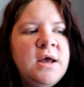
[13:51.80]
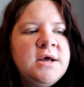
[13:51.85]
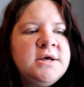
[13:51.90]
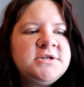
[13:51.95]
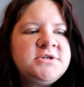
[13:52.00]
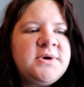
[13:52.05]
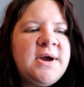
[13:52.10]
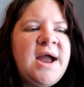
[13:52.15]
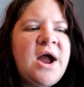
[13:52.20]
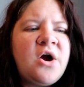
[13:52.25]

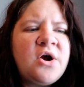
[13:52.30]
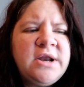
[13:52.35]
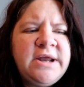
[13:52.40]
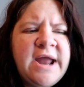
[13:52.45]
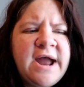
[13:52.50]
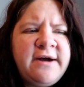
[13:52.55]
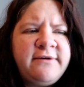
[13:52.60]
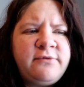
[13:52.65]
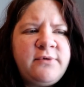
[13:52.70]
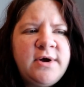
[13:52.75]
So I already
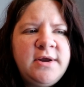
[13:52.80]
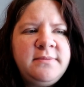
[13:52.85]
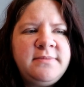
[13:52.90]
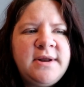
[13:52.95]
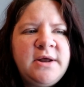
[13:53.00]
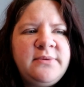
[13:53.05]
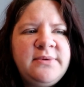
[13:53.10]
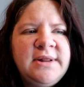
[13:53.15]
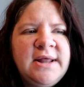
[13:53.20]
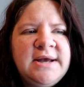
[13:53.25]
have one,
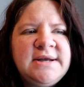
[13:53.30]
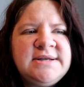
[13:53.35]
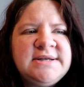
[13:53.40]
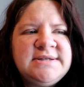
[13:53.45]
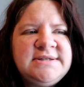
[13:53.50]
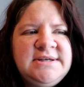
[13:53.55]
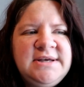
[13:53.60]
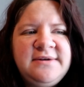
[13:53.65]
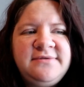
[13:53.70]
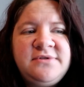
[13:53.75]
but I would like to
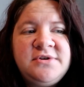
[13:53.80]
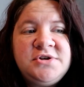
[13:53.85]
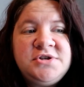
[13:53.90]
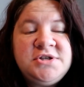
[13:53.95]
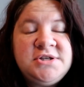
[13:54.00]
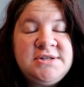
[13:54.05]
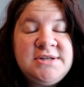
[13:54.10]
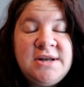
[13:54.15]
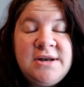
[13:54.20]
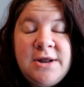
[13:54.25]
see if there's
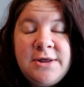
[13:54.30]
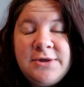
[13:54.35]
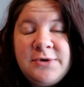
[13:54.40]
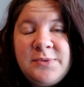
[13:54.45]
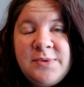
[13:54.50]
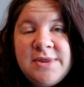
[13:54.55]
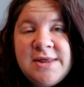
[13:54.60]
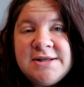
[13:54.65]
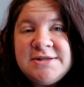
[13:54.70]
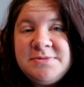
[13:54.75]
just another
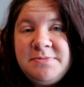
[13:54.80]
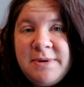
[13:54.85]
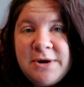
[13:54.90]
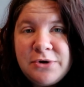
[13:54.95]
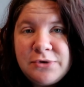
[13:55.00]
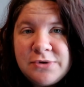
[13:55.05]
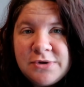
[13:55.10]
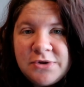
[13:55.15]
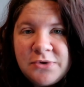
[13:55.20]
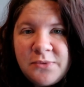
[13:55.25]
one that's
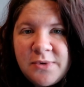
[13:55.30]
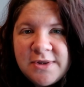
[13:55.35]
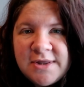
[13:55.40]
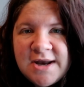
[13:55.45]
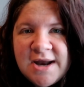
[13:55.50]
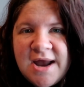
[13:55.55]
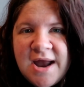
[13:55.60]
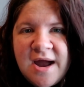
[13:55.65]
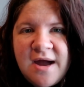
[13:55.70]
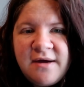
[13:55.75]
better than the one that
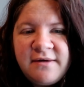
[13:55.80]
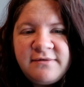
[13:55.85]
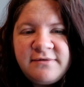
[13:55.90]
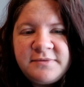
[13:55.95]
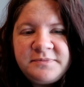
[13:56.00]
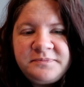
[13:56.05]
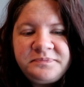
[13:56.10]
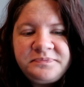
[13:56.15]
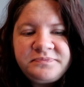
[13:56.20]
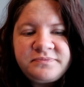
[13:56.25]
I have.
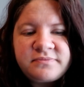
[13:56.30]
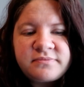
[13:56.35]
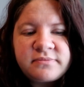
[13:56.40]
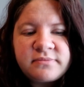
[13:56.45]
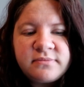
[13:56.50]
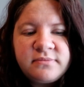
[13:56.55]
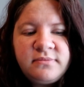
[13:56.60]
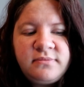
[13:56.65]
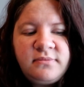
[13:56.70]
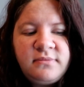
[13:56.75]

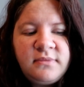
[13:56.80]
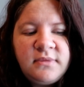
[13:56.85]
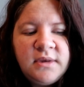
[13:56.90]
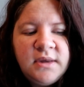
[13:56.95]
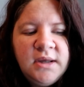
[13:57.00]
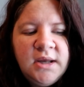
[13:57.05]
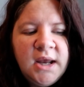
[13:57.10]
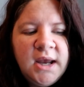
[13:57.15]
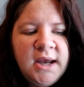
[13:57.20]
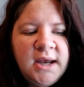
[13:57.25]

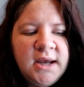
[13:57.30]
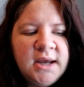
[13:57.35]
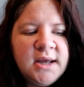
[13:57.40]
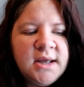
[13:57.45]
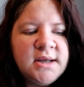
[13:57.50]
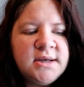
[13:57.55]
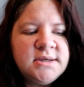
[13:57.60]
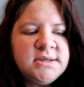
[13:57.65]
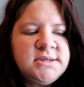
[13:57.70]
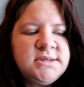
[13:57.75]

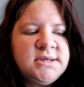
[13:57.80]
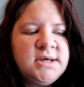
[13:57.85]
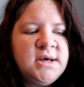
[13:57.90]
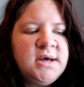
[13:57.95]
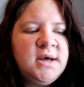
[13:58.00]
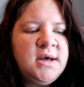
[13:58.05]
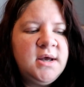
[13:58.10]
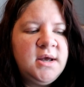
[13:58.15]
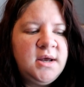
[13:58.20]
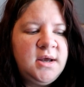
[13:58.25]
And
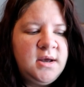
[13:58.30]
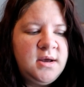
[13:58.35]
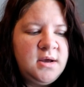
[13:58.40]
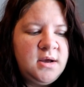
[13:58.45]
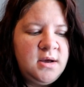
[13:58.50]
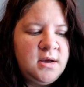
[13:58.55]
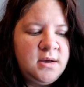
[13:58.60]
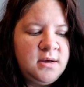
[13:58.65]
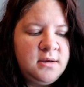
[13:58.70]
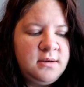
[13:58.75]

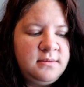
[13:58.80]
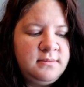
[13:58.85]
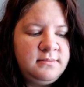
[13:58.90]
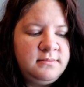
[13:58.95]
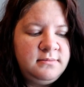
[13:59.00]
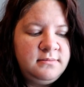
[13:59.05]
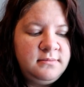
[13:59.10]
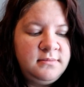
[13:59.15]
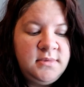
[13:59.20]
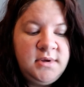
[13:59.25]

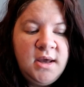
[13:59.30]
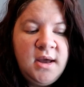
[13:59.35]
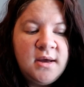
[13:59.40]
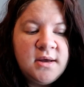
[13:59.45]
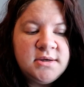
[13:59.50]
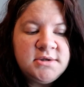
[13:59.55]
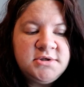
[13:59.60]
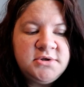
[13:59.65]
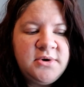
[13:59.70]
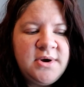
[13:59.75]

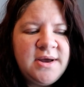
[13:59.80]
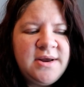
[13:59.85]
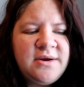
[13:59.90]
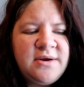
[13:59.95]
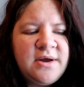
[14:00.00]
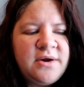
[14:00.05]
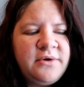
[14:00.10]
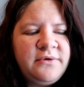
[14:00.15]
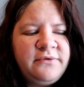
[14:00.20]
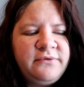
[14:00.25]
yeah, so
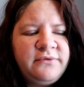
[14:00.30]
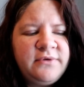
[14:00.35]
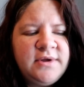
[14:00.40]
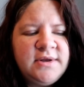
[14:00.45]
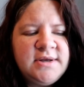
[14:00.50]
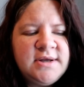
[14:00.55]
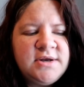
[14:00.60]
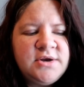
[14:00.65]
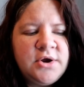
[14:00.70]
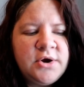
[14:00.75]

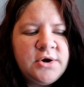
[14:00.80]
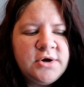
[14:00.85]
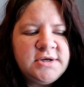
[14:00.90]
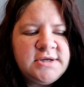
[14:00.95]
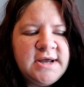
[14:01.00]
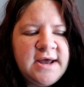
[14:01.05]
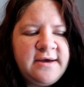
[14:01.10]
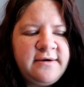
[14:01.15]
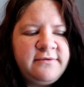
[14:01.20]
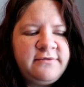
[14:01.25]
it doesn't hurt
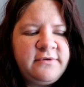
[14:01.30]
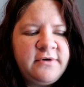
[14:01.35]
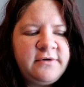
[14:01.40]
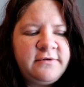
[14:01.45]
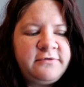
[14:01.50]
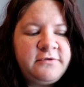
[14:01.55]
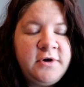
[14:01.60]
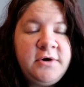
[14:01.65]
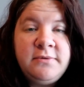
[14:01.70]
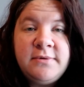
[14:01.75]
to have a
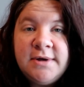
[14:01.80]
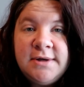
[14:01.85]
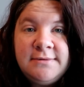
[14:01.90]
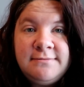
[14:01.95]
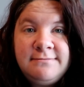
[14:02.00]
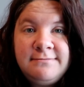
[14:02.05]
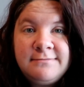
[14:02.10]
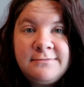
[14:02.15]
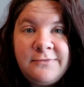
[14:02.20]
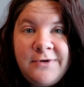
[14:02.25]
free
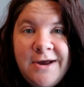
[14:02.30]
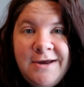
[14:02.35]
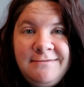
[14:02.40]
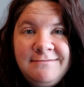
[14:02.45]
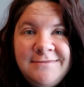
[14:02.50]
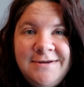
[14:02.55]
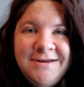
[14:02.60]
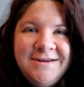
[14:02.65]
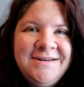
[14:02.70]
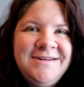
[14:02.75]
one, right?